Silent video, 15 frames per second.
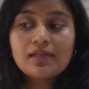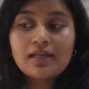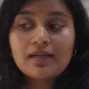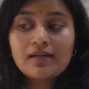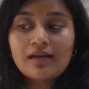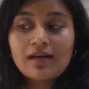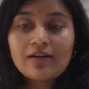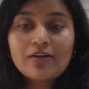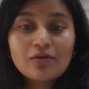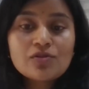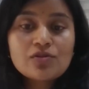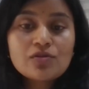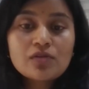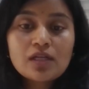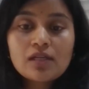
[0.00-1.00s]
like I
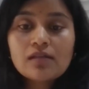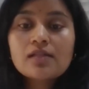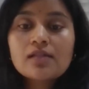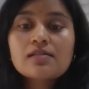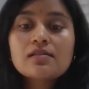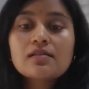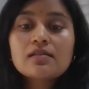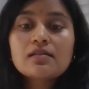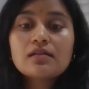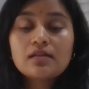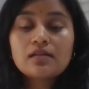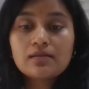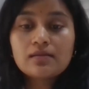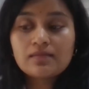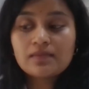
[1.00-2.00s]
also think this
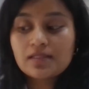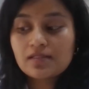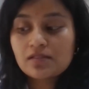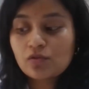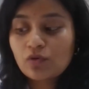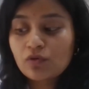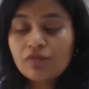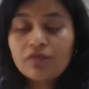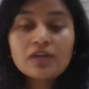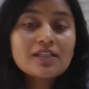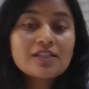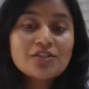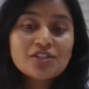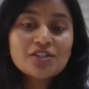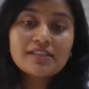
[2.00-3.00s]
the scope for
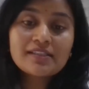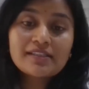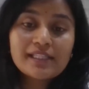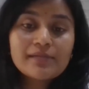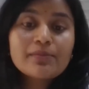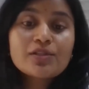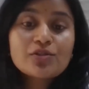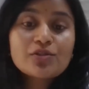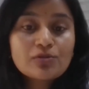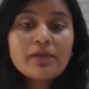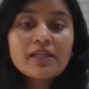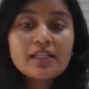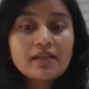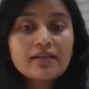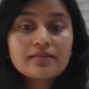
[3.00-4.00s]
tertiary treatment should
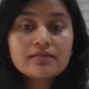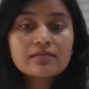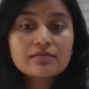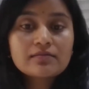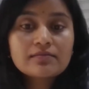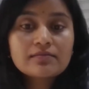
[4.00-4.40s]
be there,